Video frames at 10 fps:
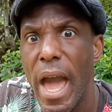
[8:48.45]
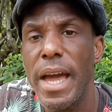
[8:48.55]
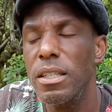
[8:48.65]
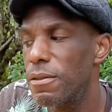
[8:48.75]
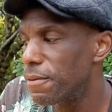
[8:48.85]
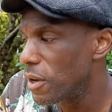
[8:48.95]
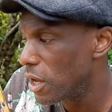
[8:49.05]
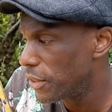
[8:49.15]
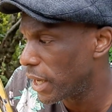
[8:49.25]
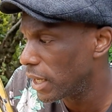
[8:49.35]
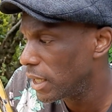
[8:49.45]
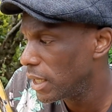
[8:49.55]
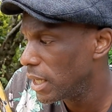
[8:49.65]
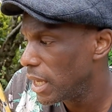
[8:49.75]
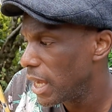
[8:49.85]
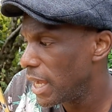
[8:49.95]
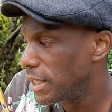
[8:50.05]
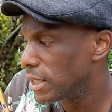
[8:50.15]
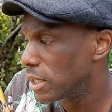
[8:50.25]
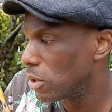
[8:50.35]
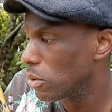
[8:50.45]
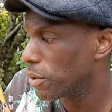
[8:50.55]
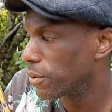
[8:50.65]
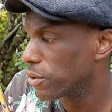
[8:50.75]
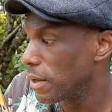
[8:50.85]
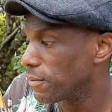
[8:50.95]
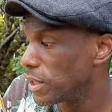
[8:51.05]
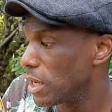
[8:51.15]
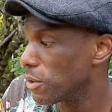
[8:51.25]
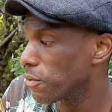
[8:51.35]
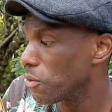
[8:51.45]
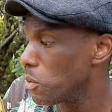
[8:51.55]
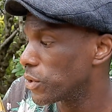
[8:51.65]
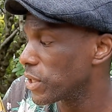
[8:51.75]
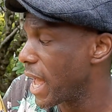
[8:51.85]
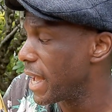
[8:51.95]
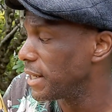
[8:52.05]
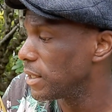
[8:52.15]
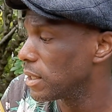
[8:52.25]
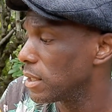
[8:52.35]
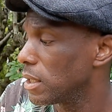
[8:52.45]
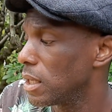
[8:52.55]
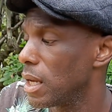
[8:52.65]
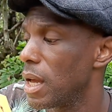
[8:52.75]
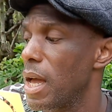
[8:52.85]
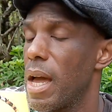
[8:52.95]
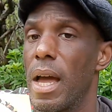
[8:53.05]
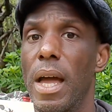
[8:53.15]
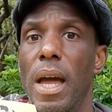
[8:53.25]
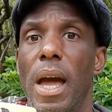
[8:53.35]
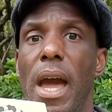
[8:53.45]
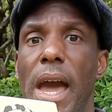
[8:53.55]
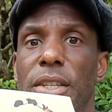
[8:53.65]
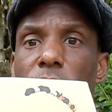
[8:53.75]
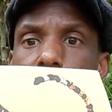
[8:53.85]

and further until shifting through sand and